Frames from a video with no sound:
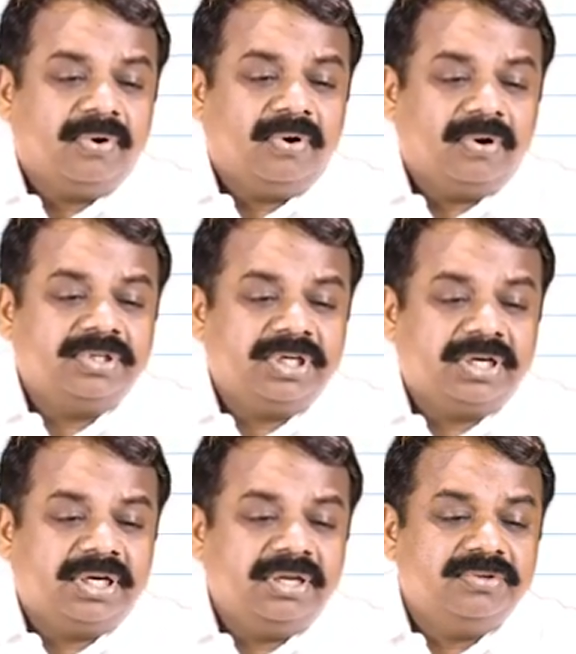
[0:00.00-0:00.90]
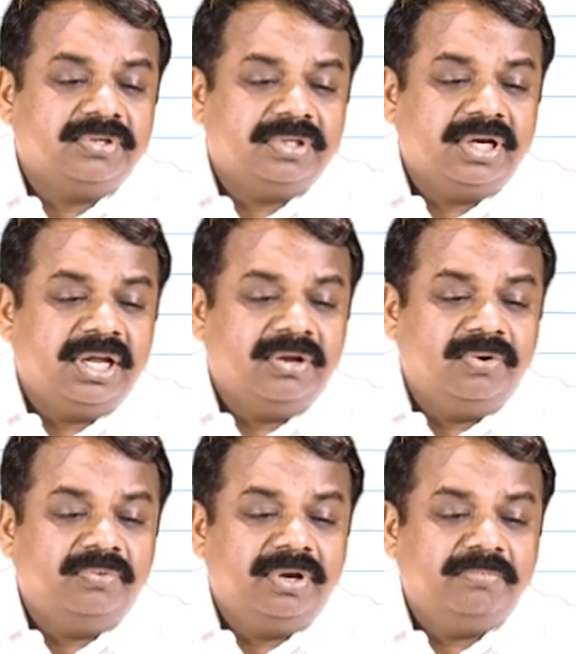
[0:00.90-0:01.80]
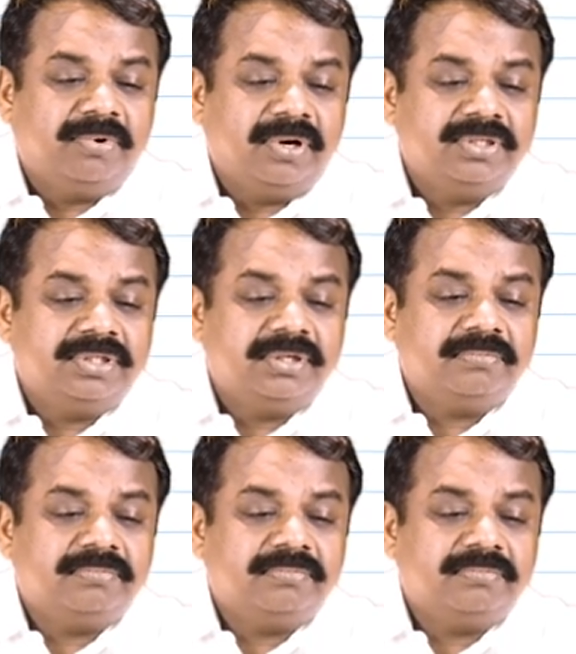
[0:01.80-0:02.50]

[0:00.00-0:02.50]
Objectives of the Nehruvian policy.